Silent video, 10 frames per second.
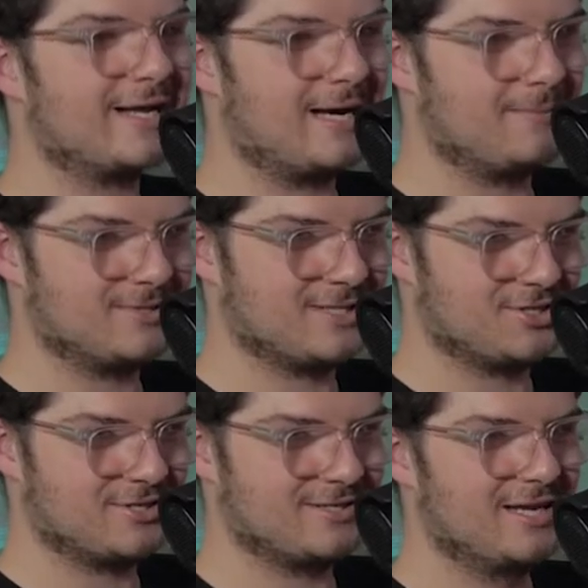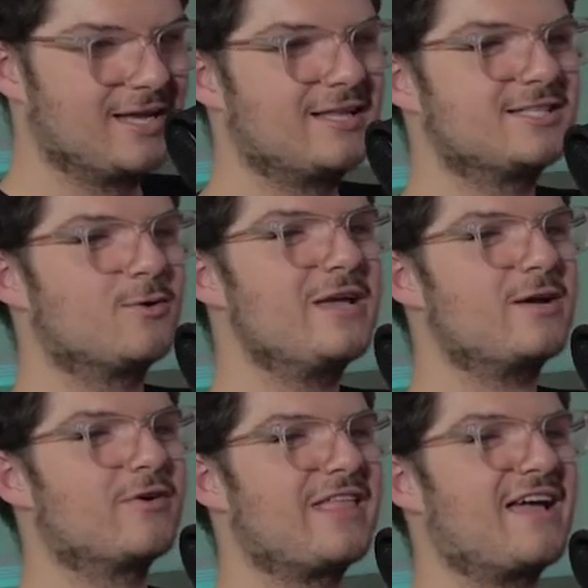competition. Oh, okay. There's a week
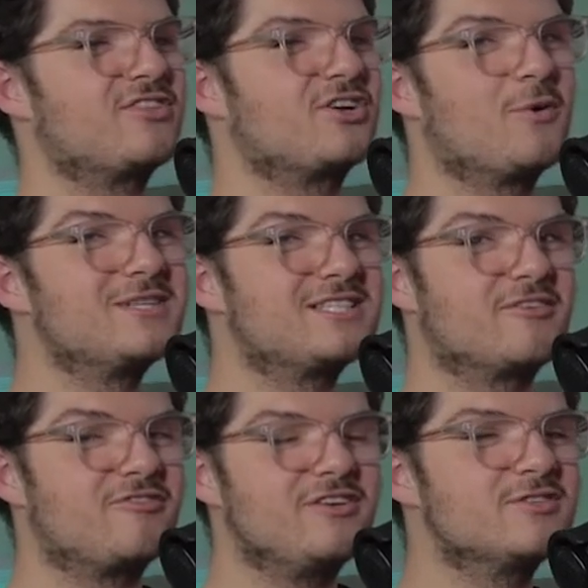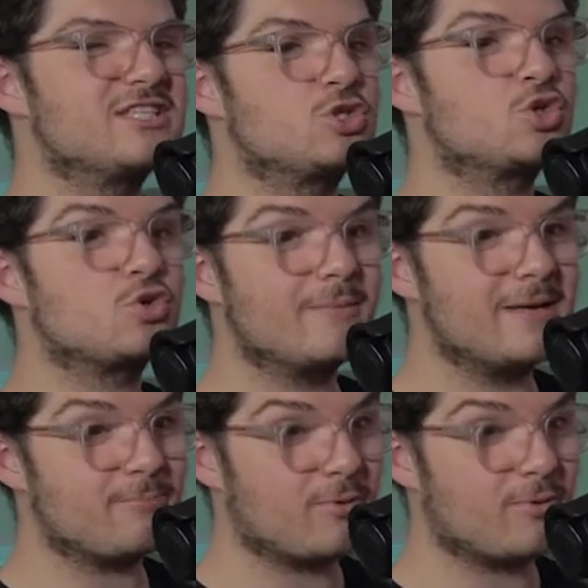it. where they have to go into the field and trim it